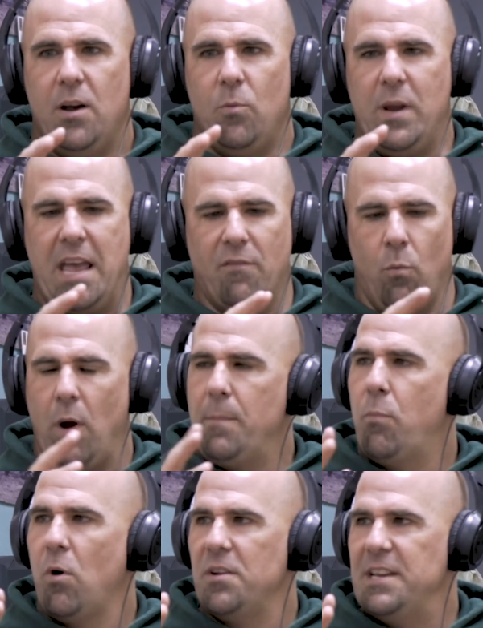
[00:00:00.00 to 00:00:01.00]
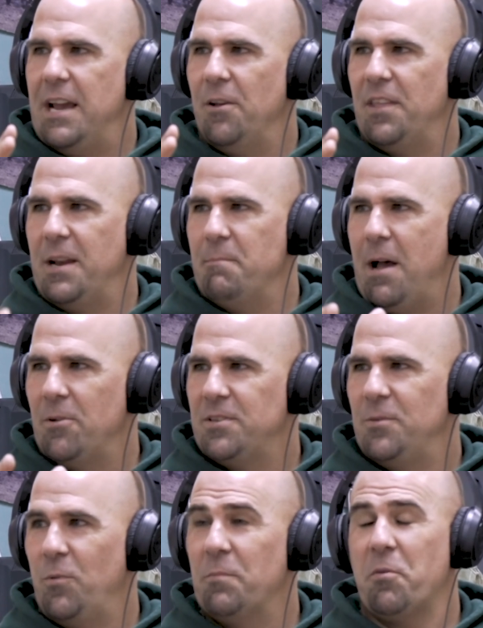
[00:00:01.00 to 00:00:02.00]
we have a whiteboard now that I
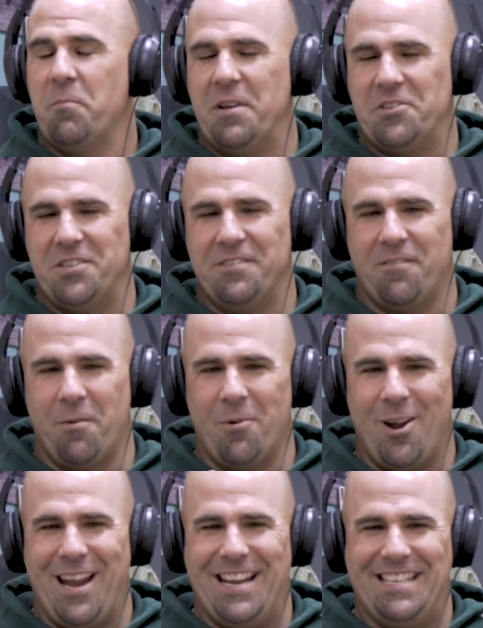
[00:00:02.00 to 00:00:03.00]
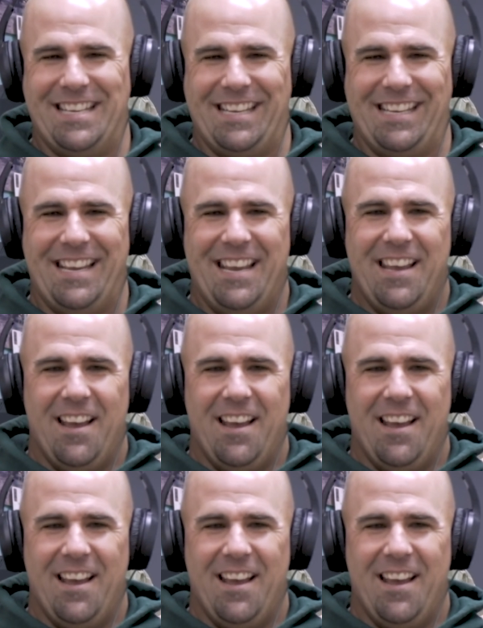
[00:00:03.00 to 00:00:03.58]
mounted with permission from our AD